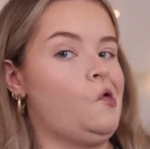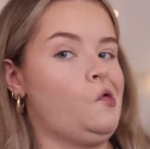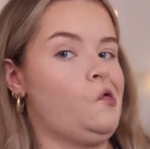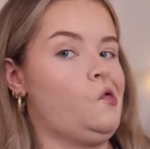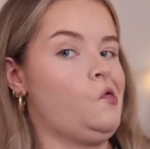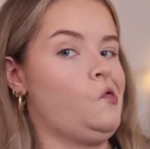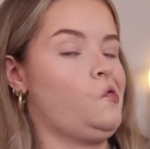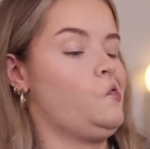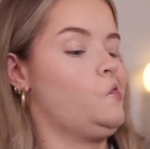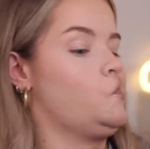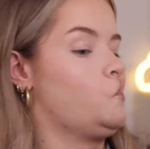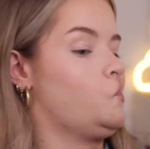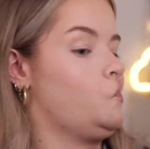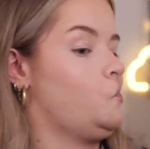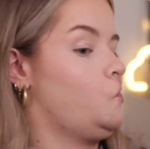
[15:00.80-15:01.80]
And
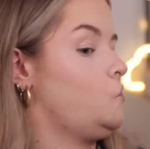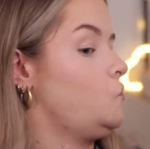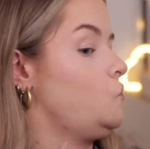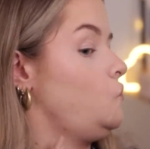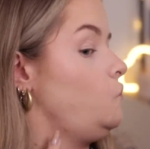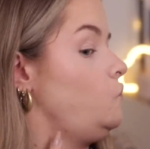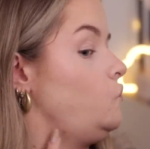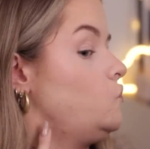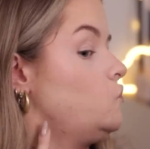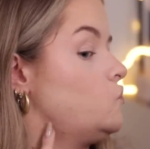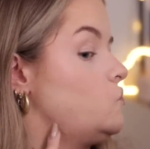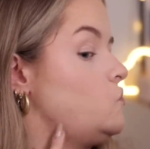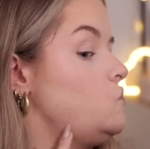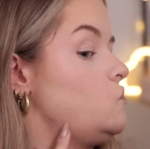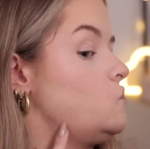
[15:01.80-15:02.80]
I don't know if you can
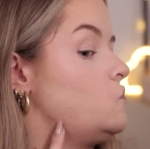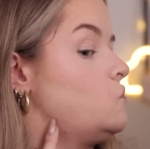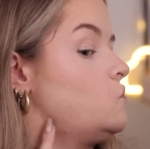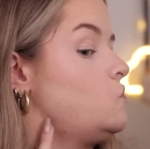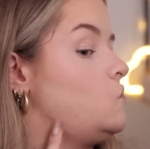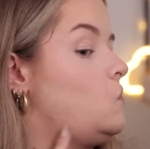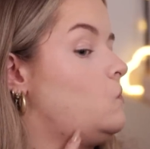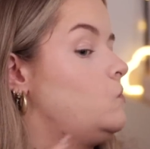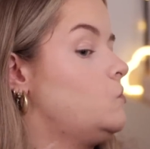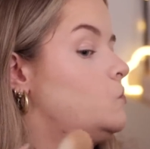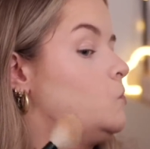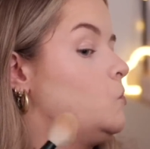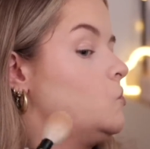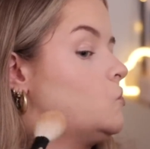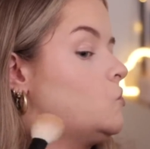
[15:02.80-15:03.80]
see, like, I've got a couple
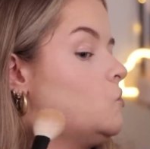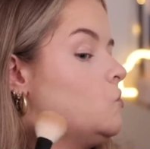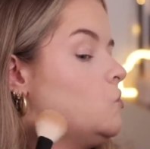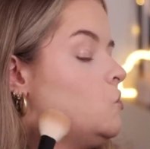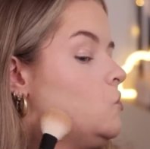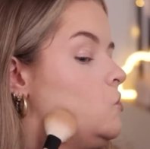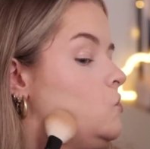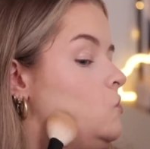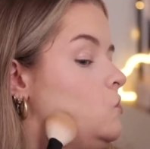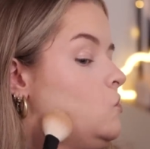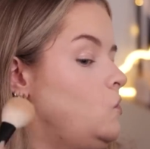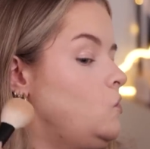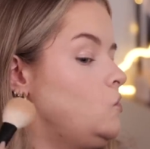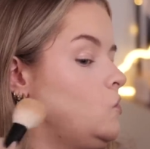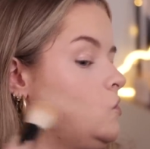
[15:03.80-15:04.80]
spots down here.
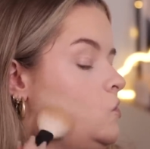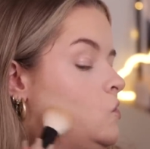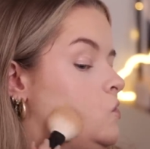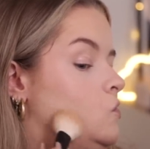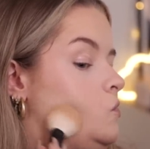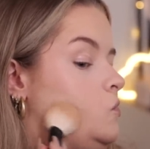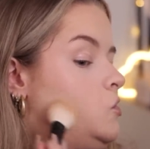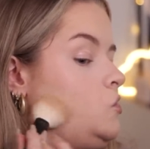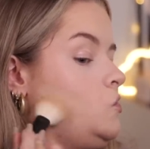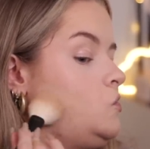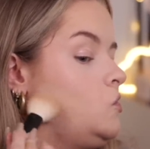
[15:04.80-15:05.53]
Is this not going to be too